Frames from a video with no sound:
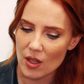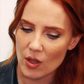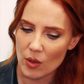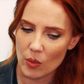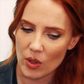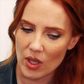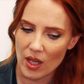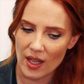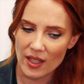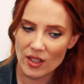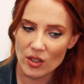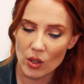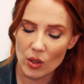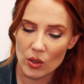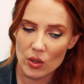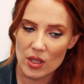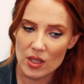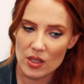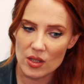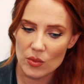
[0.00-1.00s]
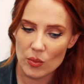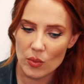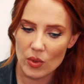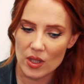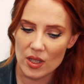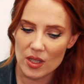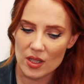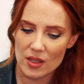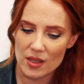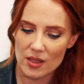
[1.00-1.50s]
What I noticed
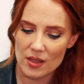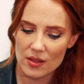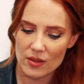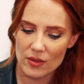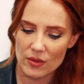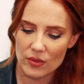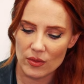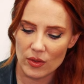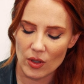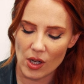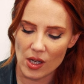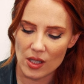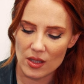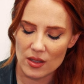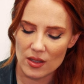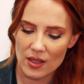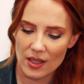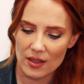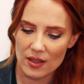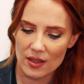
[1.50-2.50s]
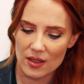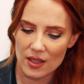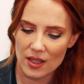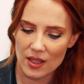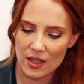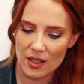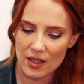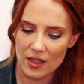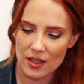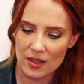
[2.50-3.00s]
was for us that
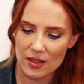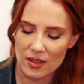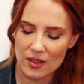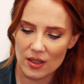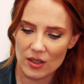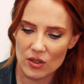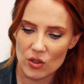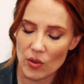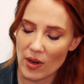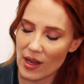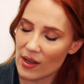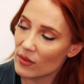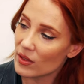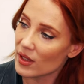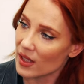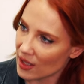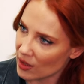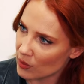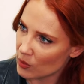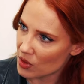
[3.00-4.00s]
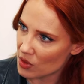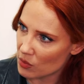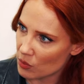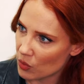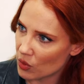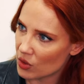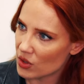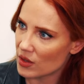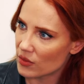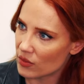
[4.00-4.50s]
the the traveling was
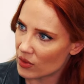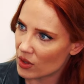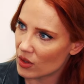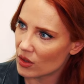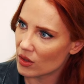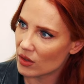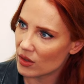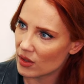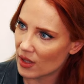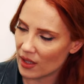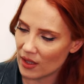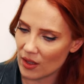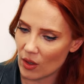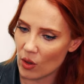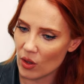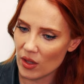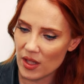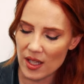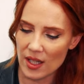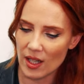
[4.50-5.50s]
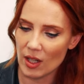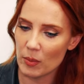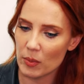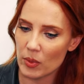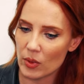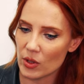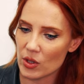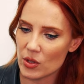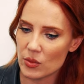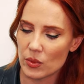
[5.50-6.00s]
more difficult. Like all the
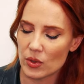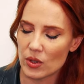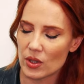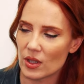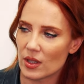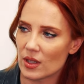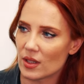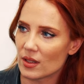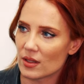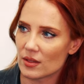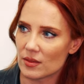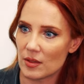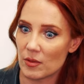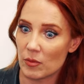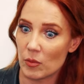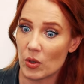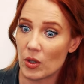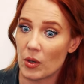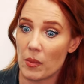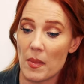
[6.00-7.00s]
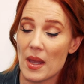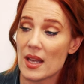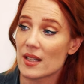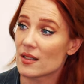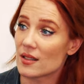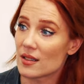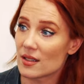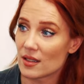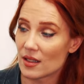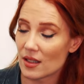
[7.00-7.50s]
airports were were a
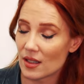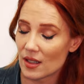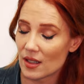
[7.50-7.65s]
mess